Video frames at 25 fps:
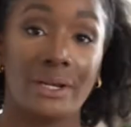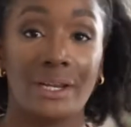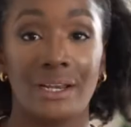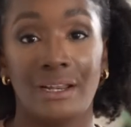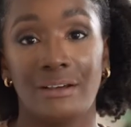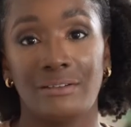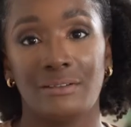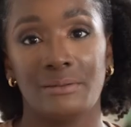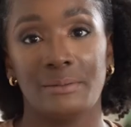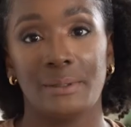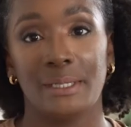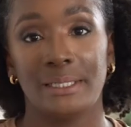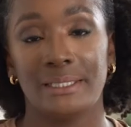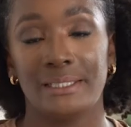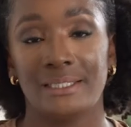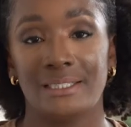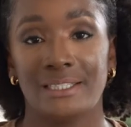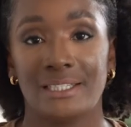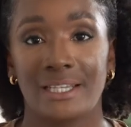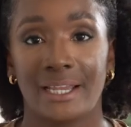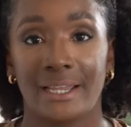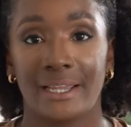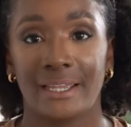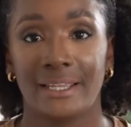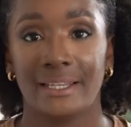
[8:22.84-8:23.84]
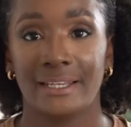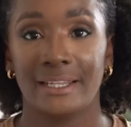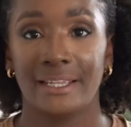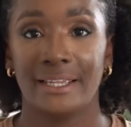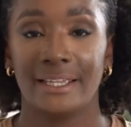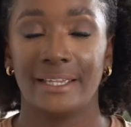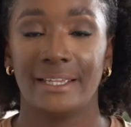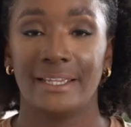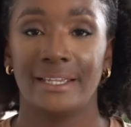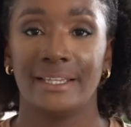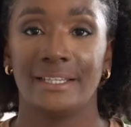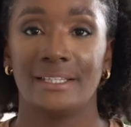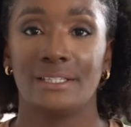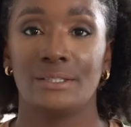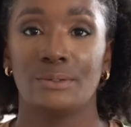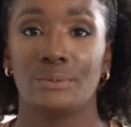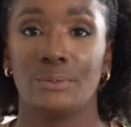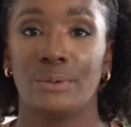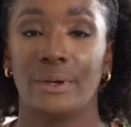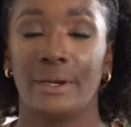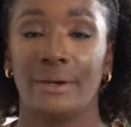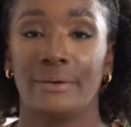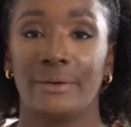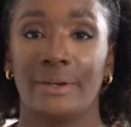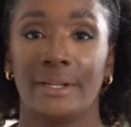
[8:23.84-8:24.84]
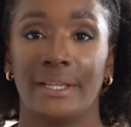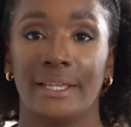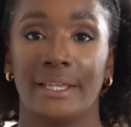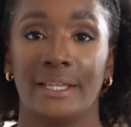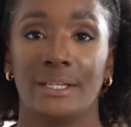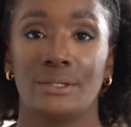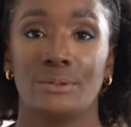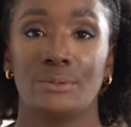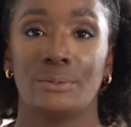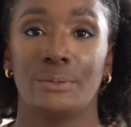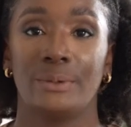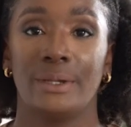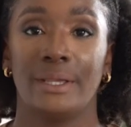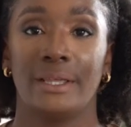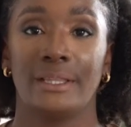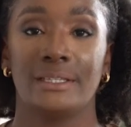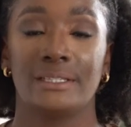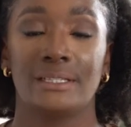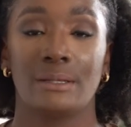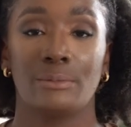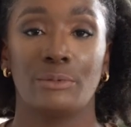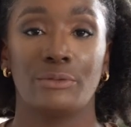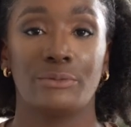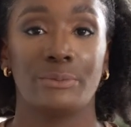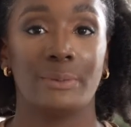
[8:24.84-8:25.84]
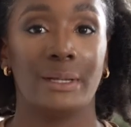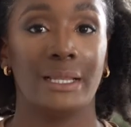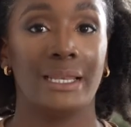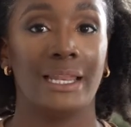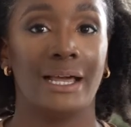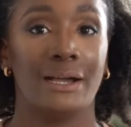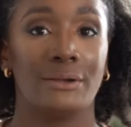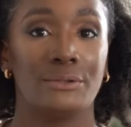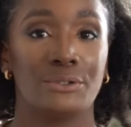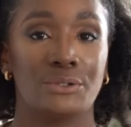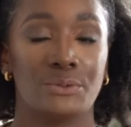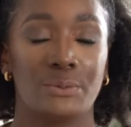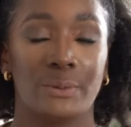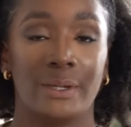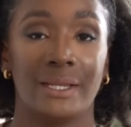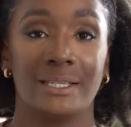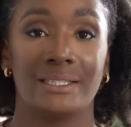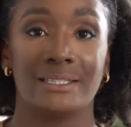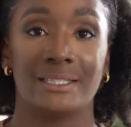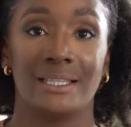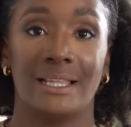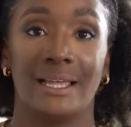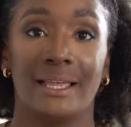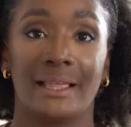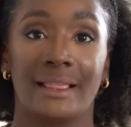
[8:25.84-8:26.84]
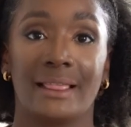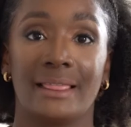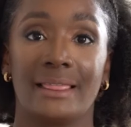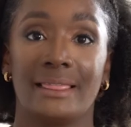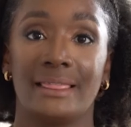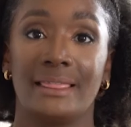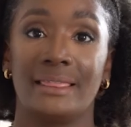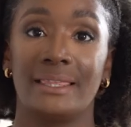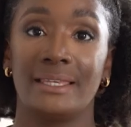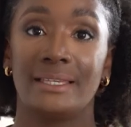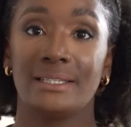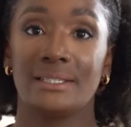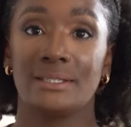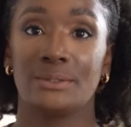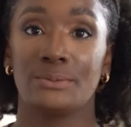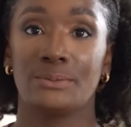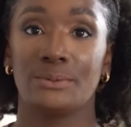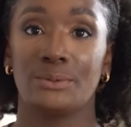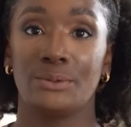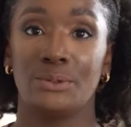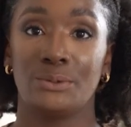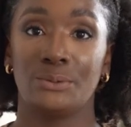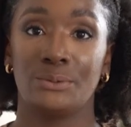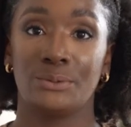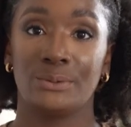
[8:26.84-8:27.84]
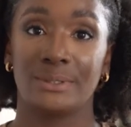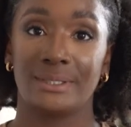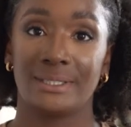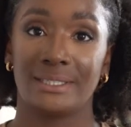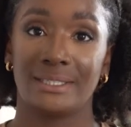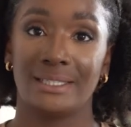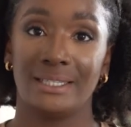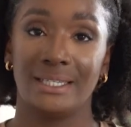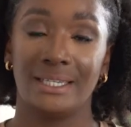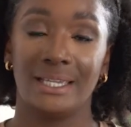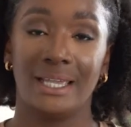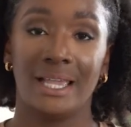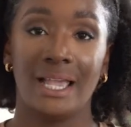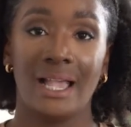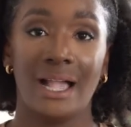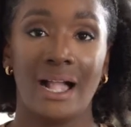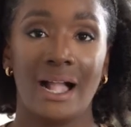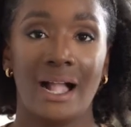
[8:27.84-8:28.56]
I love about this jacket is wearing it with some of my lounge wears like this, where you will see.